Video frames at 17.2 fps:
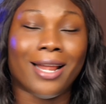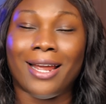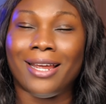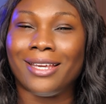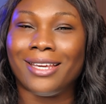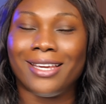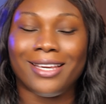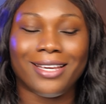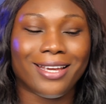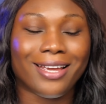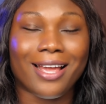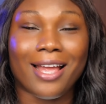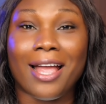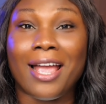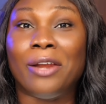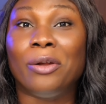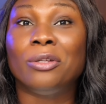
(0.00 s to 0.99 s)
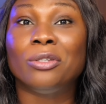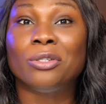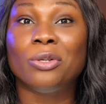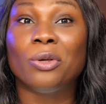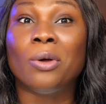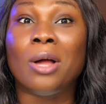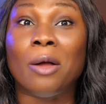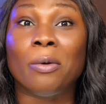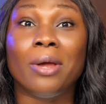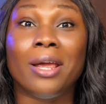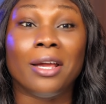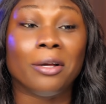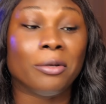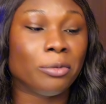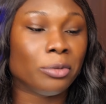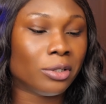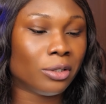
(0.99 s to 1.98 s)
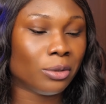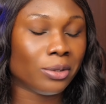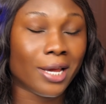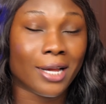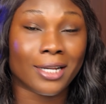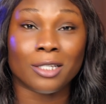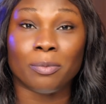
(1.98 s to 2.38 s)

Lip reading: Like, I don't know how else to